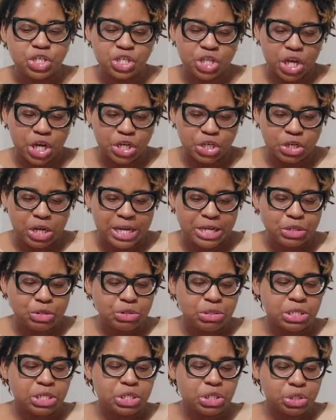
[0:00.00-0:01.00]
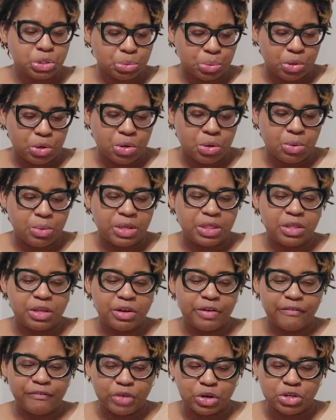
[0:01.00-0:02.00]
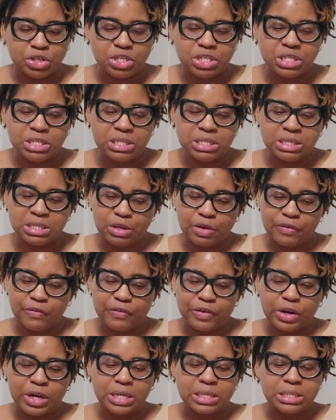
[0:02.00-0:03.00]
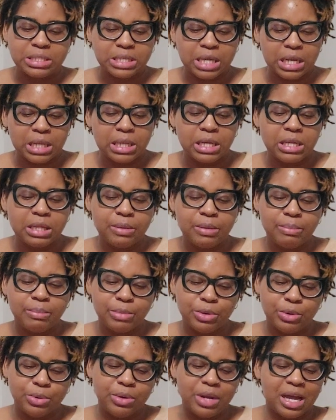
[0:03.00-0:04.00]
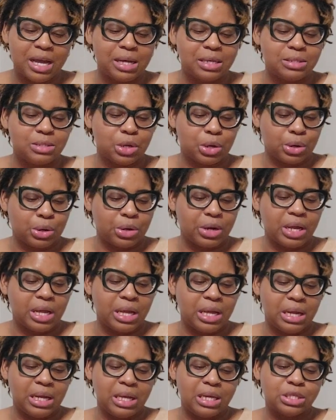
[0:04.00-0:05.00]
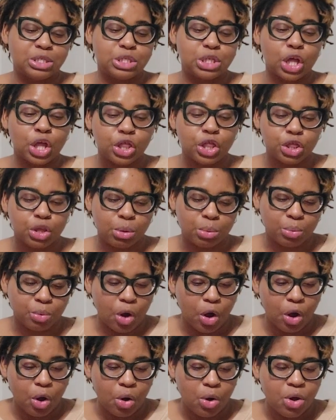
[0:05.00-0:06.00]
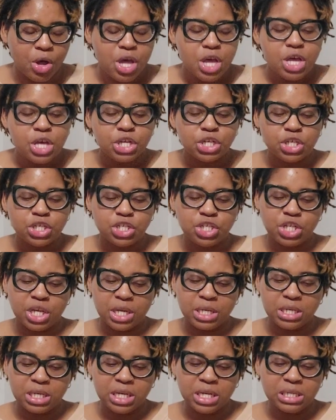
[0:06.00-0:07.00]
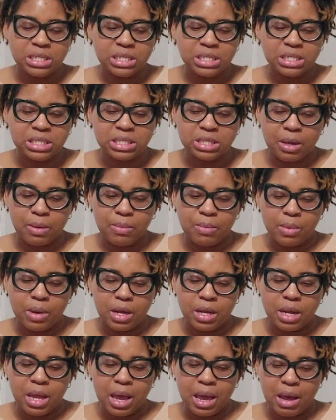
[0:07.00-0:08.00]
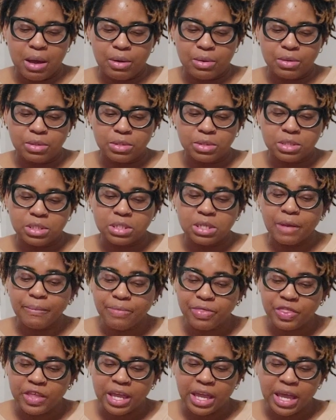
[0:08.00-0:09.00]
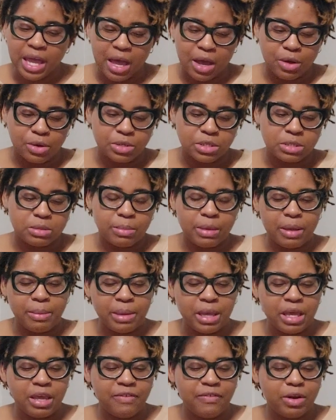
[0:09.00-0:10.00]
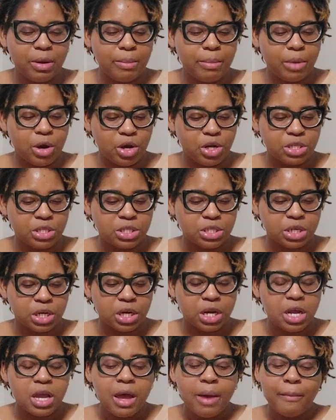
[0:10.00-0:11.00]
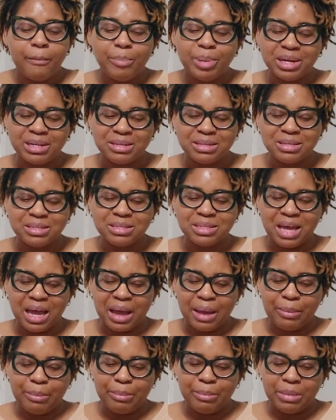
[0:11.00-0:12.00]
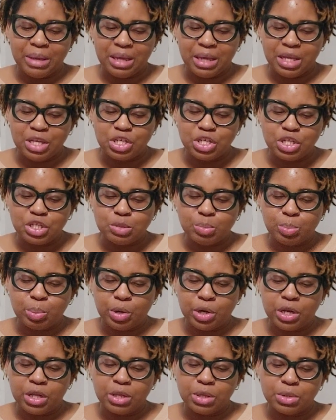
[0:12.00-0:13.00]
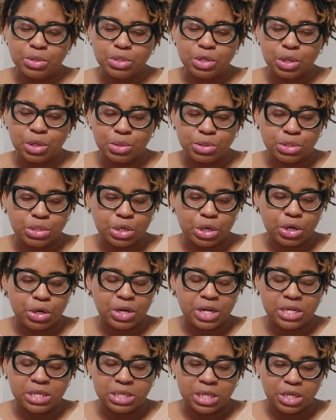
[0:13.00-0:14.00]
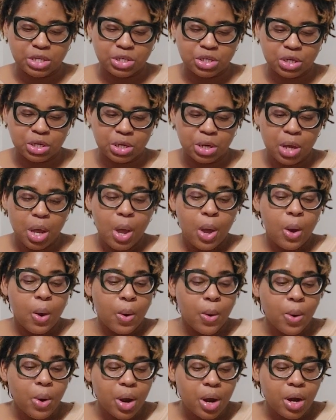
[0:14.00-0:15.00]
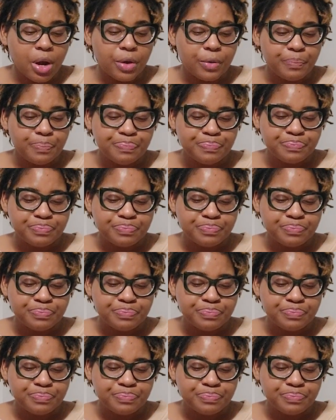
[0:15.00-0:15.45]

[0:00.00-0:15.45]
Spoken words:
unnaturally strong with an aversion to silver, and settling the moon has her in its thrall. She's changing into something else, maybe even a monster, but does that mean she's putting those close to her in danger? Or